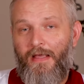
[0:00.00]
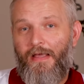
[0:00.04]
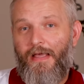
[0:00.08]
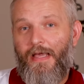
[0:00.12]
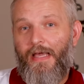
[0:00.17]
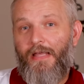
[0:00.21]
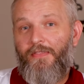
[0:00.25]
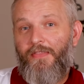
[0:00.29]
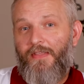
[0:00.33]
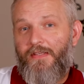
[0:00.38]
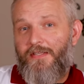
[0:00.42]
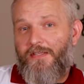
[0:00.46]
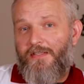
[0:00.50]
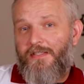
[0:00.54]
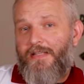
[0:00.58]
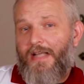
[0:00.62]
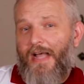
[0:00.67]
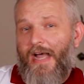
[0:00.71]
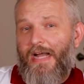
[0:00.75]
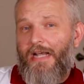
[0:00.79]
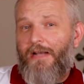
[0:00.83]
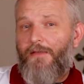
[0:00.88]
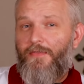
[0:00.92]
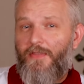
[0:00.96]
And this is
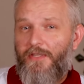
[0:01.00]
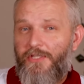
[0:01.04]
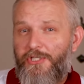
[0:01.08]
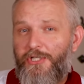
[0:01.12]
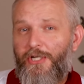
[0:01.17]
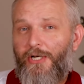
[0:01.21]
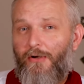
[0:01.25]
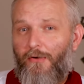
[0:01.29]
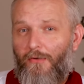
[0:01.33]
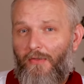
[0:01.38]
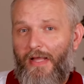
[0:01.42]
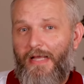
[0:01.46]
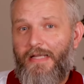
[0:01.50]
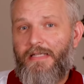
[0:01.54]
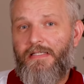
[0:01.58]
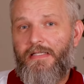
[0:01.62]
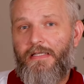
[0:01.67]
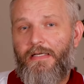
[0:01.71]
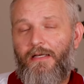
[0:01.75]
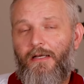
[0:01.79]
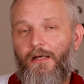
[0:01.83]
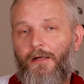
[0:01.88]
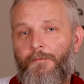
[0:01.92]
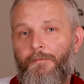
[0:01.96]
kind of the general
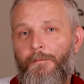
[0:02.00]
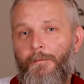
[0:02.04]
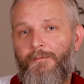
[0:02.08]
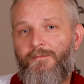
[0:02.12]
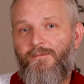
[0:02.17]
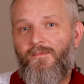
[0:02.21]
idea